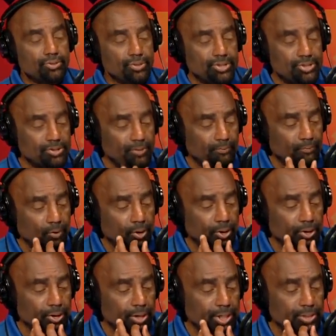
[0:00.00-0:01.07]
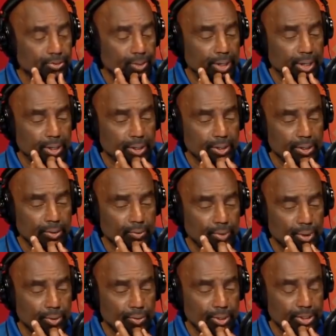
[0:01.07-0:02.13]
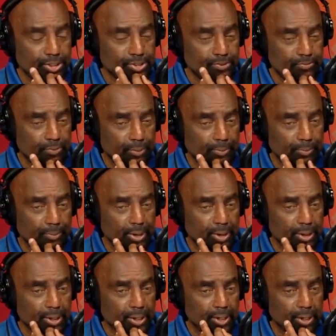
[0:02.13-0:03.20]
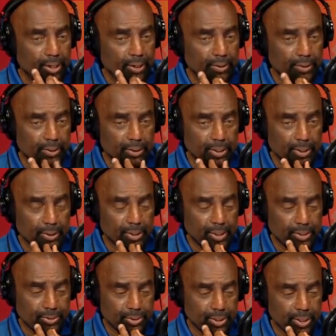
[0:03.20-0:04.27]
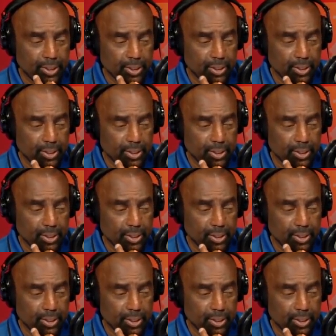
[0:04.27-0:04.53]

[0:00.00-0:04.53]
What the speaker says: So is she a foreigner as well? Is she from America or another country?